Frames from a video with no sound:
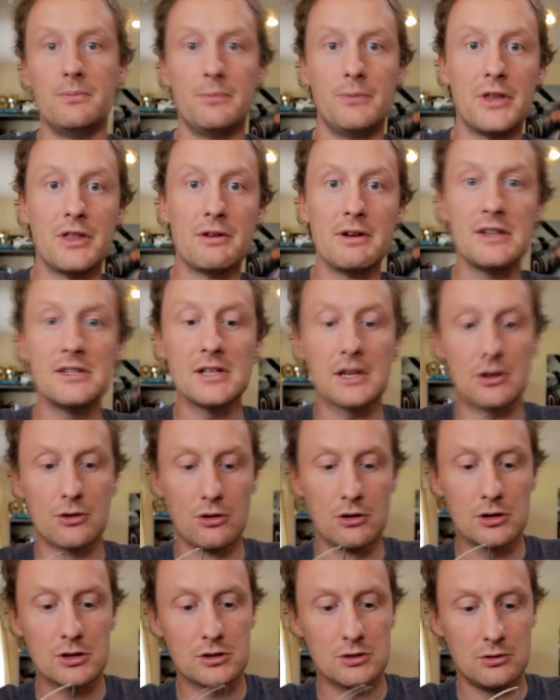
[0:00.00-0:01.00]
But the reason it
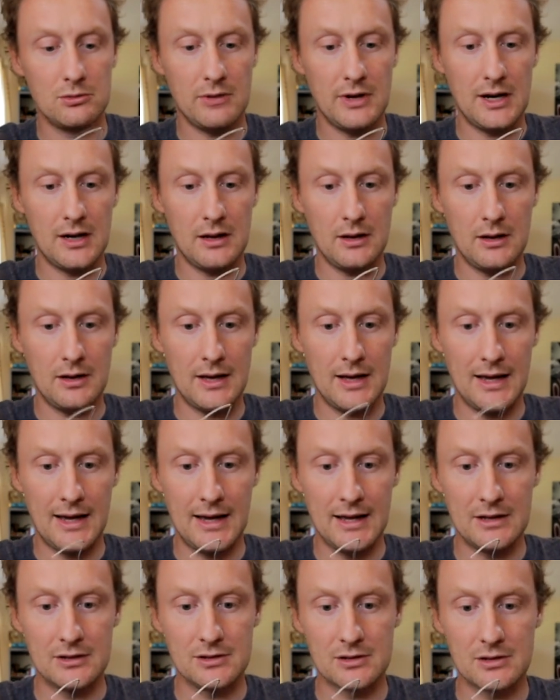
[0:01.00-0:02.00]
goes so well
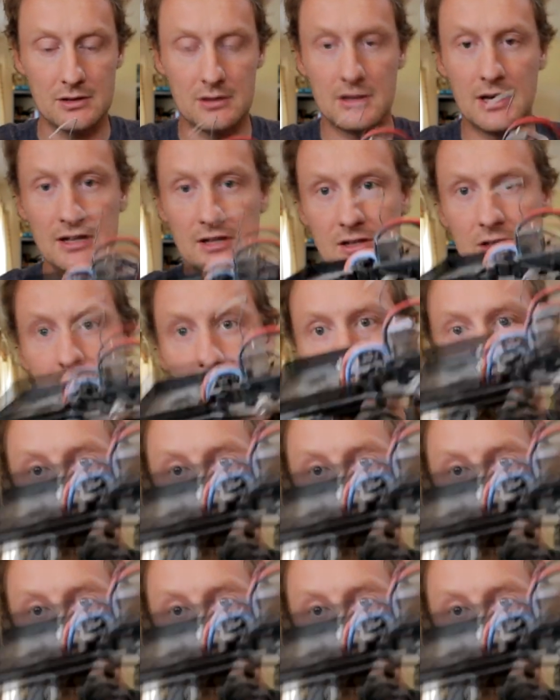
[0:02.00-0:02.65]
is this